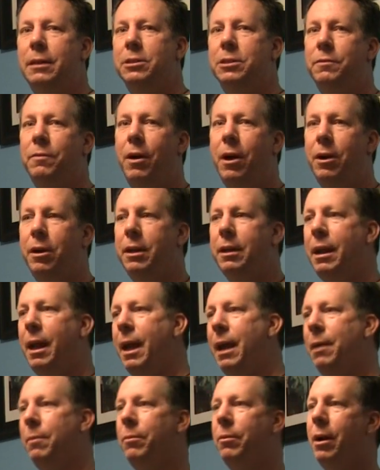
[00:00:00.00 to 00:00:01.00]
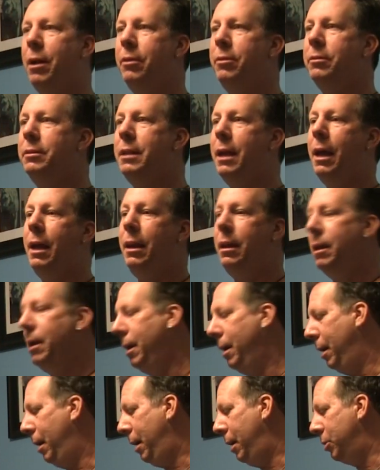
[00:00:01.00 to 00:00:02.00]
on safari. You can hang them around your tent.
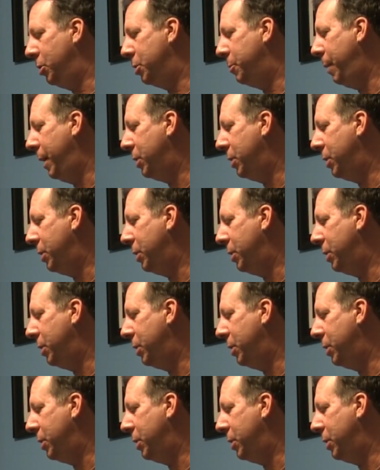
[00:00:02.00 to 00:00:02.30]
Just